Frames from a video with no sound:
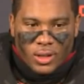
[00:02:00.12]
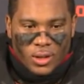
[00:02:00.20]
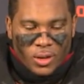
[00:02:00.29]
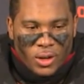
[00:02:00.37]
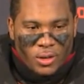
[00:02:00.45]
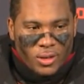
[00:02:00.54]

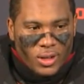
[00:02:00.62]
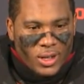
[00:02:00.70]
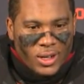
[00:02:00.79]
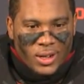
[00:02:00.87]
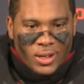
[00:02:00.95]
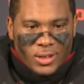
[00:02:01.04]
You know,
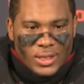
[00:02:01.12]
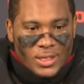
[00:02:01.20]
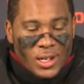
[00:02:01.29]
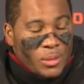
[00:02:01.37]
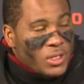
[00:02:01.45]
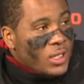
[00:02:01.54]
that's the
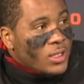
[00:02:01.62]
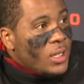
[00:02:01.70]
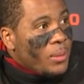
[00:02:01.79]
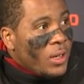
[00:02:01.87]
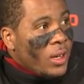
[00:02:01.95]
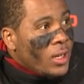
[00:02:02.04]
number six
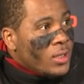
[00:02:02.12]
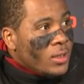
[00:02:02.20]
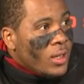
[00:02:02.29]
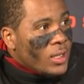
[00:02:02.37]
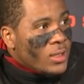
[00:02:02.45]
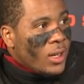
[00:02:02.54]
team in the
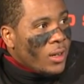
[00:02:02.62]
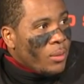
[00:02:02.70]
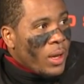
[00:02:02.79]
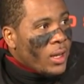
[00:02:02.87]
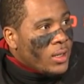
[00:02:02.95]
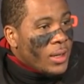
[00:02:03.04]
nation. That's not a
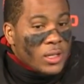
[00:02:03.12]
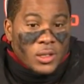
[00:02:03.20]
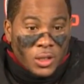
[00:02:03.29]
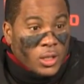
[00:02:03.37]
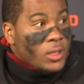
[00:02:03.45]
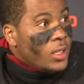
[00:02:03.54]
bad team. That's a
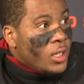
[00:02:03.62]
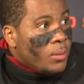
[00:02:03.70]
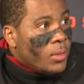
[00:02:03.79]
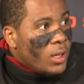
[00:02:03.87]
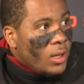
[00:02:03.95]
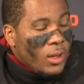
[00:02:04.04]
good
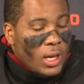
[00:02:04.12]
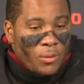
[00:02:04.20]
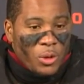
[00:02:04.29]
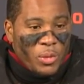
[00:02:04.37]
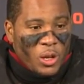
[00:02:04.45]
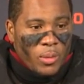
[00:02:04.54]
team. And
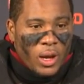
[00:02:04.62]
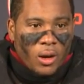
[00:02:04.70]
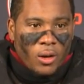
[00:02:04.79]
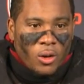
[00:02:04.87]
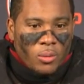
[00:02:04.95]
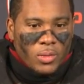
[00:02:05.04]
we beat them at
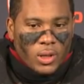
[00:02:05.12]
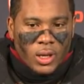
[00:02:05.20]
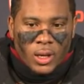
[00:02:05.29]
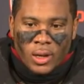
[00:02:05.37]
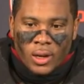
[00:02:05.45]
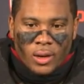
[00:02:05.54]
home,
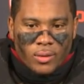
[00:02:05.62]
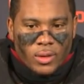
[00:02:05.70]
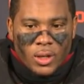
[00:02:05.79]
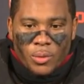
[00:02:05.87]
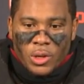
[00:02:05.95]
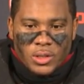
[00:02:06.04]
and,
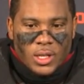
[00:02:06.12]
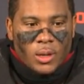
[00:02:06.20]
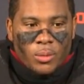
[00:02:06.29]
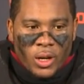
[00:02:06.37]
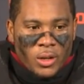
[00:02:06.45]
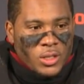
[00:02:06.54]
you know, we're going to
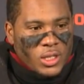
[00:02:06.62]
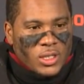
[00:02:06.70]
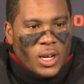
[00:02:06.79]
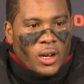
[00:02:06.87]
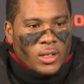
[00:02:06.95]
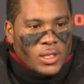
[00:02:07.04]
celebrate. It was
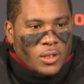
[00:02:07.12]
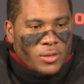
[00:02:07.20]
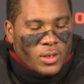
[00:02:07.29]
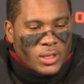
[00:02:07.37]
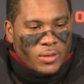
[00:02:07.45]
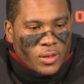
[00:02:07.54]
exciting to see
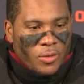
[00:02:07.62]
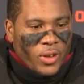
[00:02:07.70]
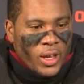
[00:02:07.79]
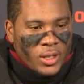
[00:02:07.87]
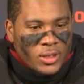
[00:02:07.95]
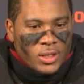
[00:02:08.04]
the
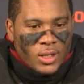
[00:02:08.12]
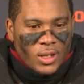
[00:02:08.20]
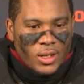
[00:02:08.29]
fans